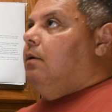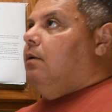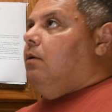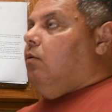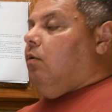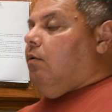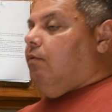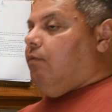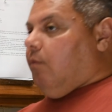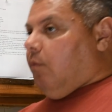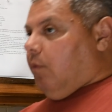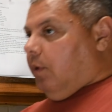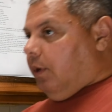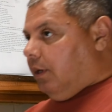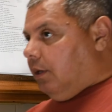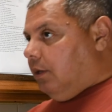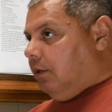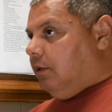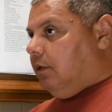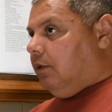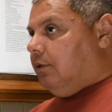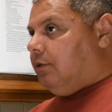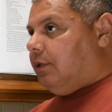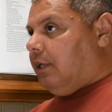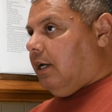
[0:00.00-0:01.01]
with
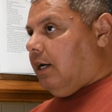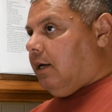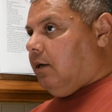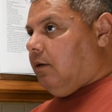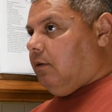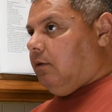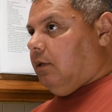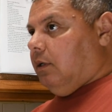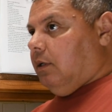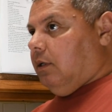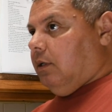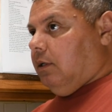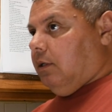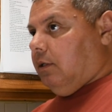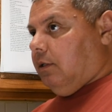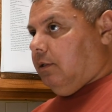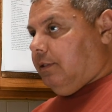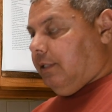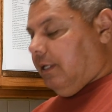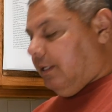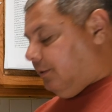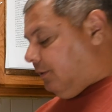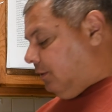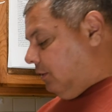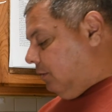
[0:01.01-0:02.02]
Wiggy style uh,
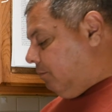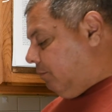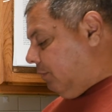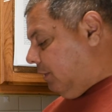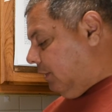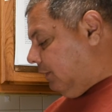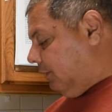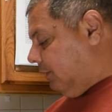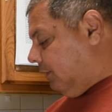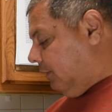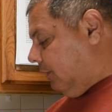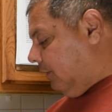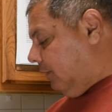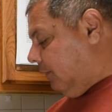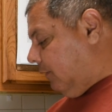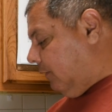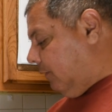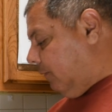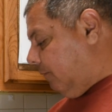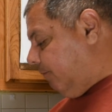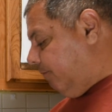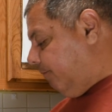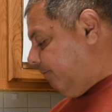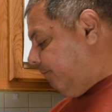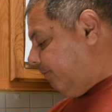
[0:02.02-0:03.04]
tester, but
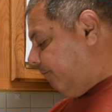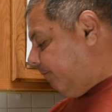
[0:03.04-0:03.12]
um,